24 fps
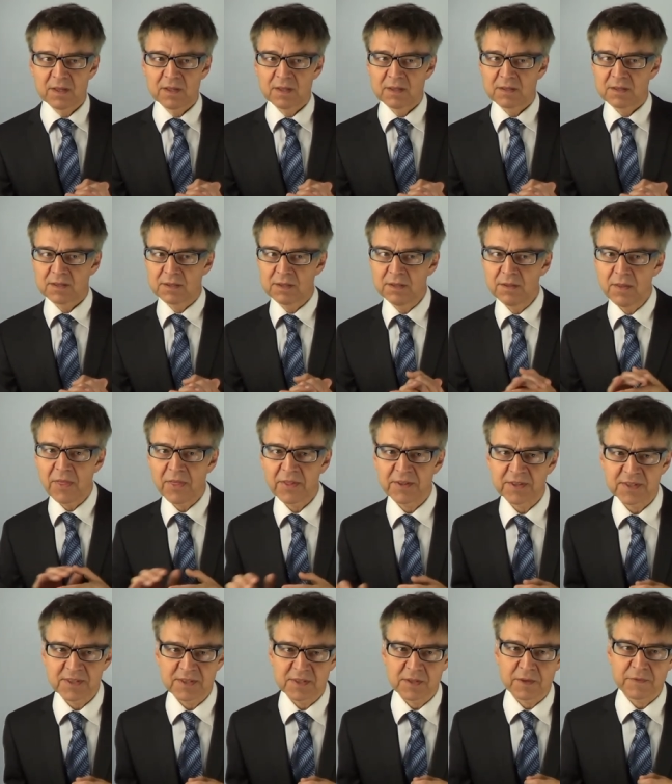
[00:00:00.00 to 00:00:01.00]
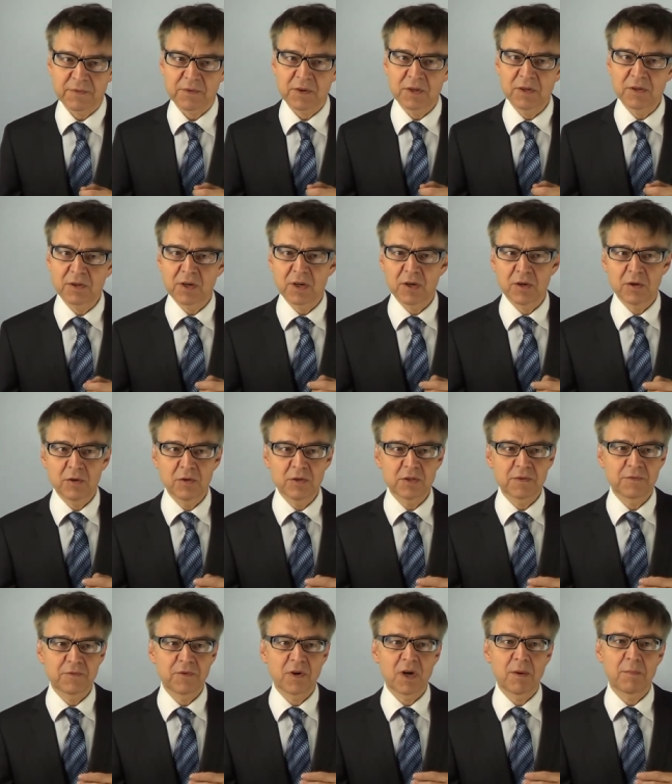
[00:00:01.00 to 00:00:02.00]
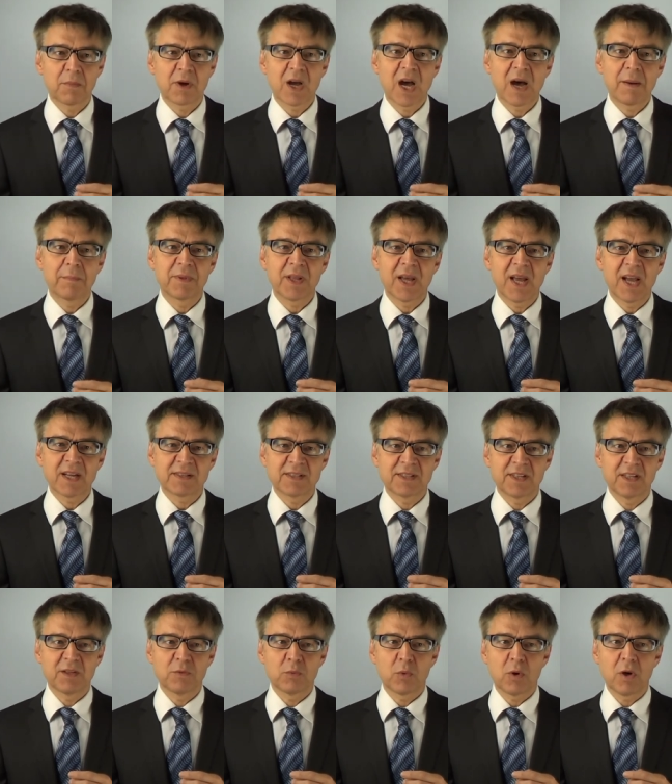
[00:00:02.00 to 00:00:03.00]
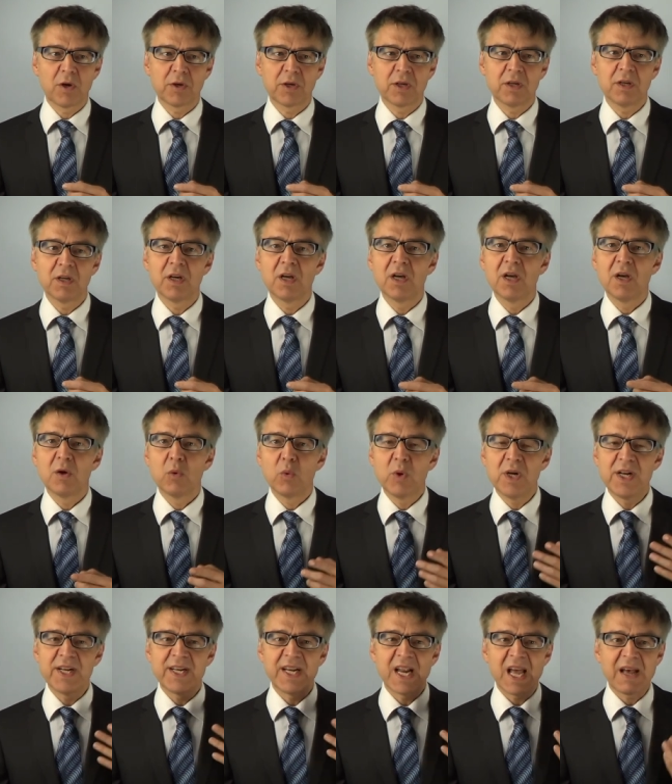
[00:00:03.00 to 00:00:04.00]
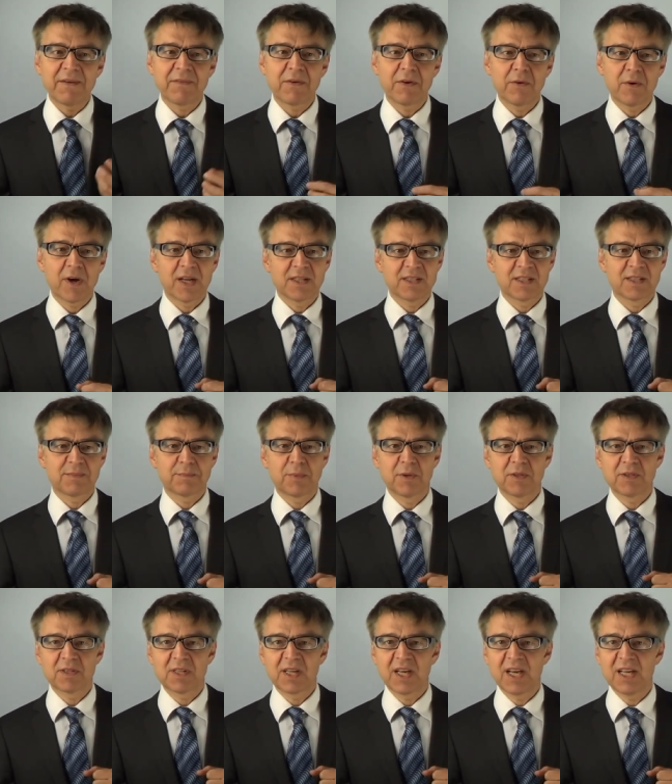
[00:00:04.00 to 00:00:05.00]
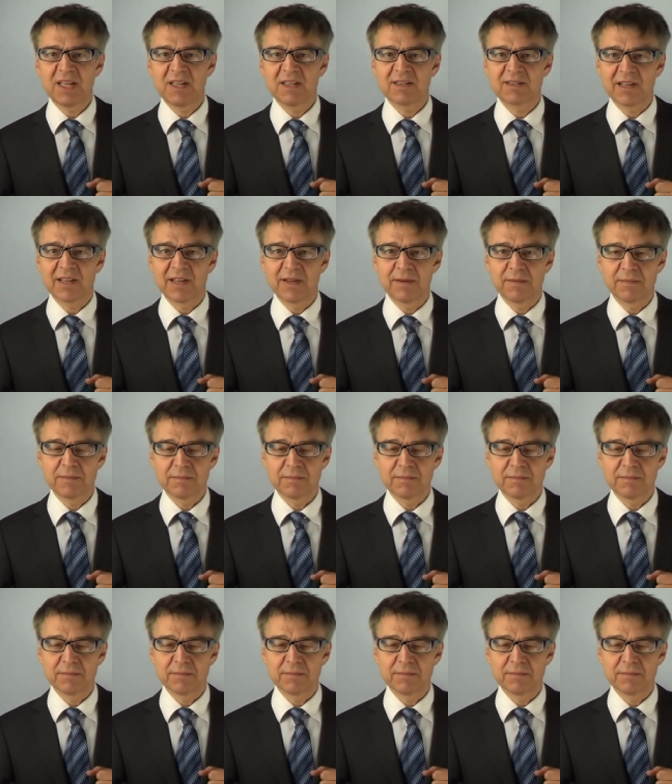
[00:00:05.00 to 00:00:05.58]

The synthesis of glucose from carbon dioxide and water will never run spontaneously.